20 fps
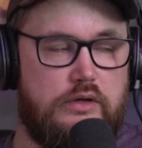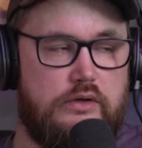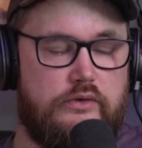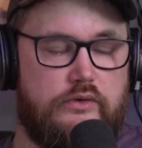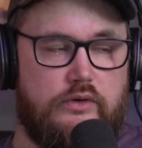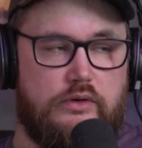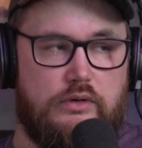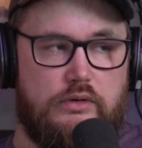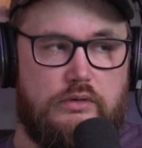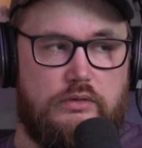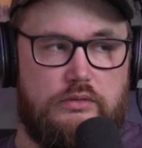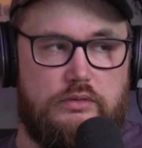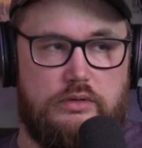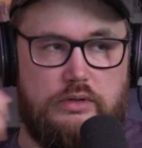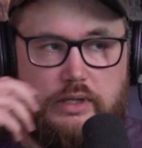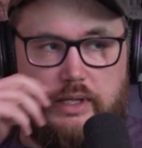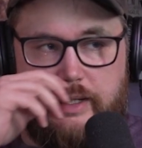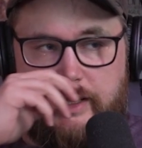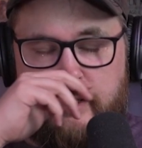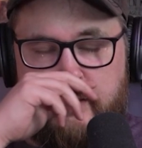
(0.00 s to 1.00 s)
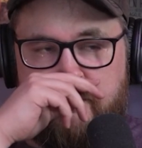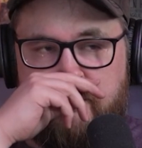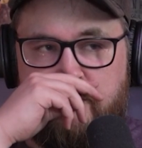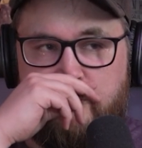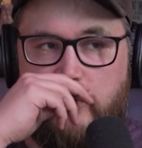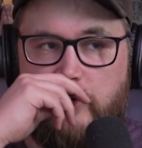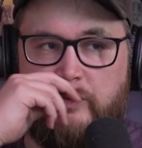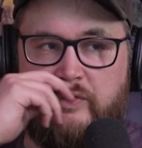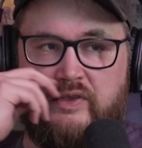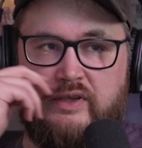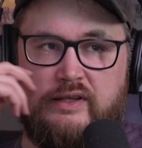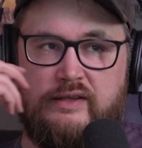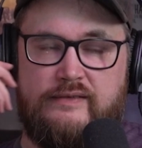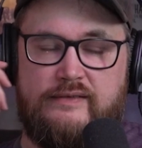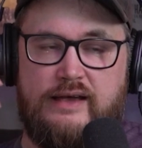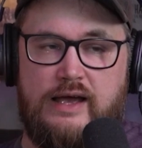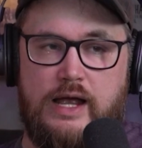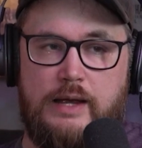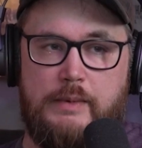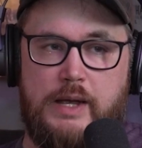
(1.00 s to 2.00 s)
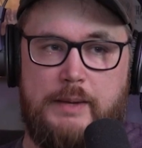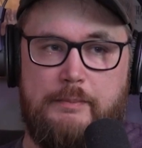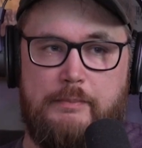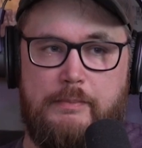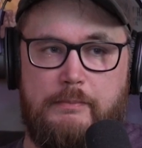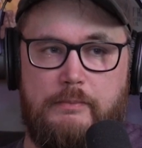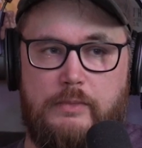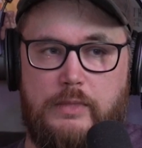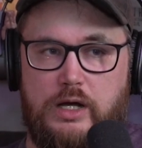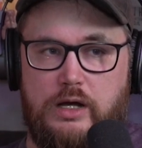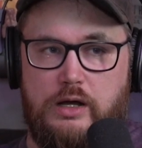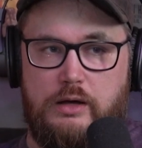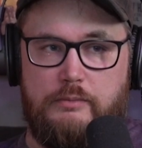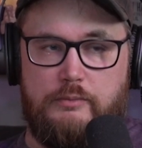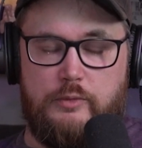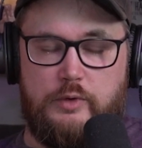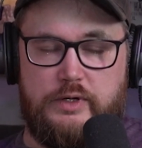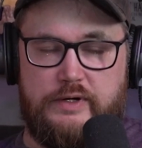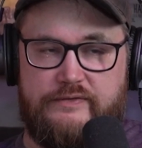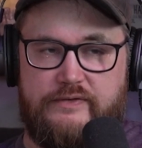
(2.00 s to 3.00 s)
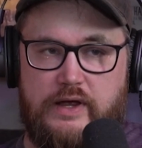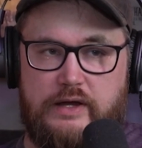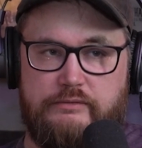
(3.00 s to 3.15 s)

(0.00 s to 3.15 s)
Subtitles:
So like most of the time if